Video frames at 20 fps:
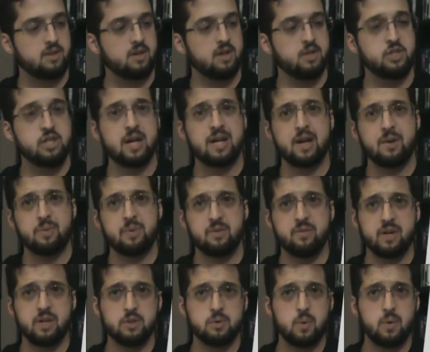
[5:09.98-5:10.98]
check out the
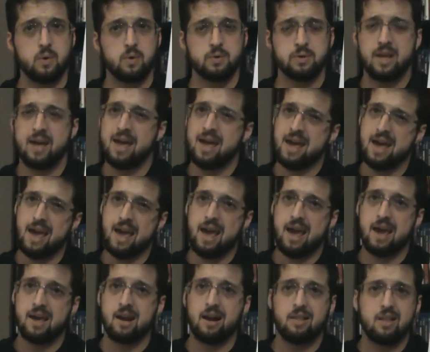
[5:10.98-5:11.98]
visuals.
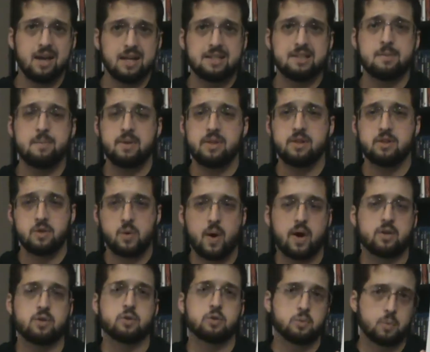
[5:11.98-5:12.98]
And I like some of the
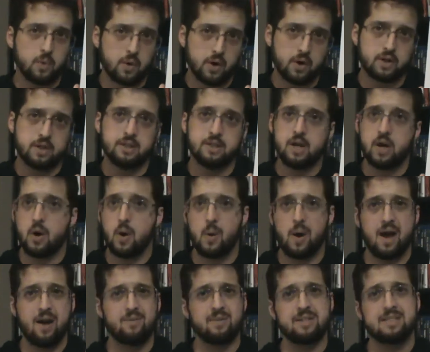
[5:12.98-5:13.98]
director's work. You know, I
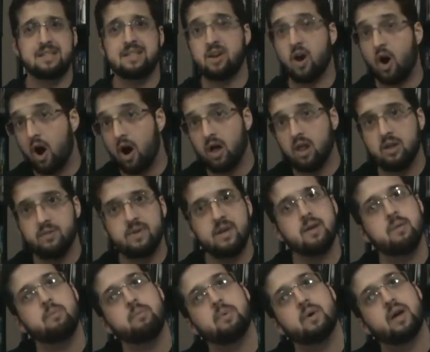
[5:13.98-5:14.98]
haven't seen all of
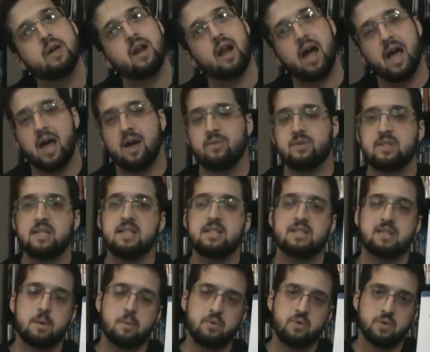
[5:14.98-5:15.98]
it, but I have seen
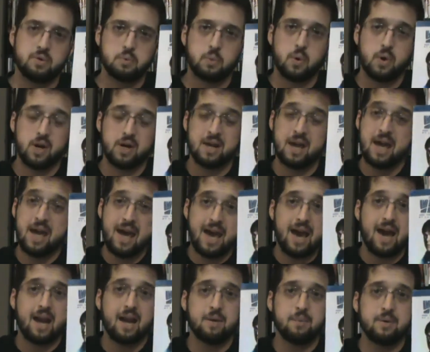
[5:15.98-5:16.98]
some of his work.
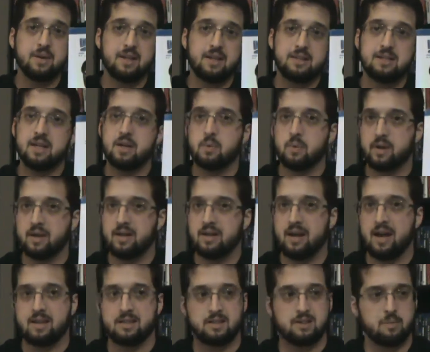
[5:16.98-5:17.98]
And I really dig what he
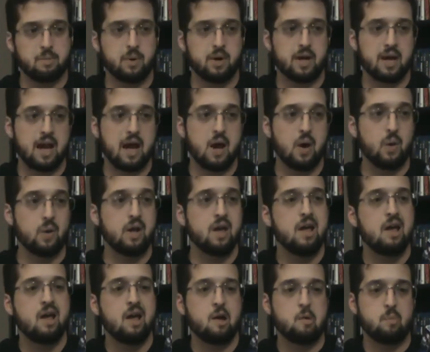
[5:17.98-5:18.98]
has to bring out.
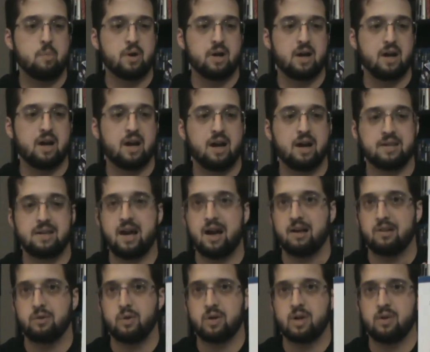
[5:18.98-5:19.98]
But yeah,
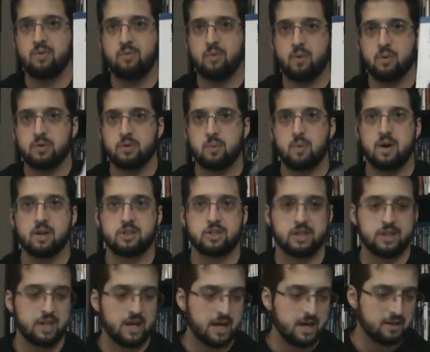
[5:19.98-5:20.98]
looking forward to
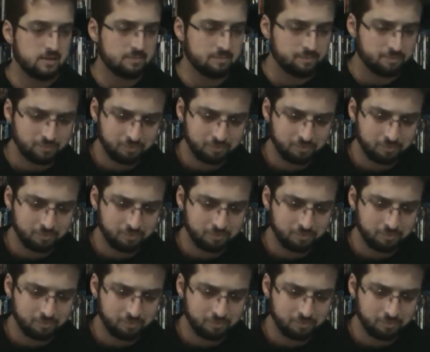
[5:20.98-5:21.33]
watching that.